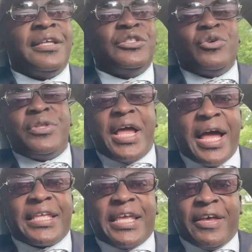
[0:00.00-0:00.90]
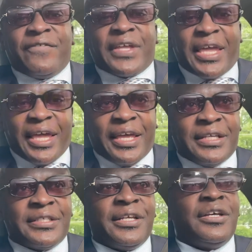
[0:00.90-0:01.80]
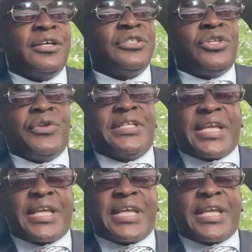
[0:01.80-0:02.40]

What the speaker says: Do not give the keys to this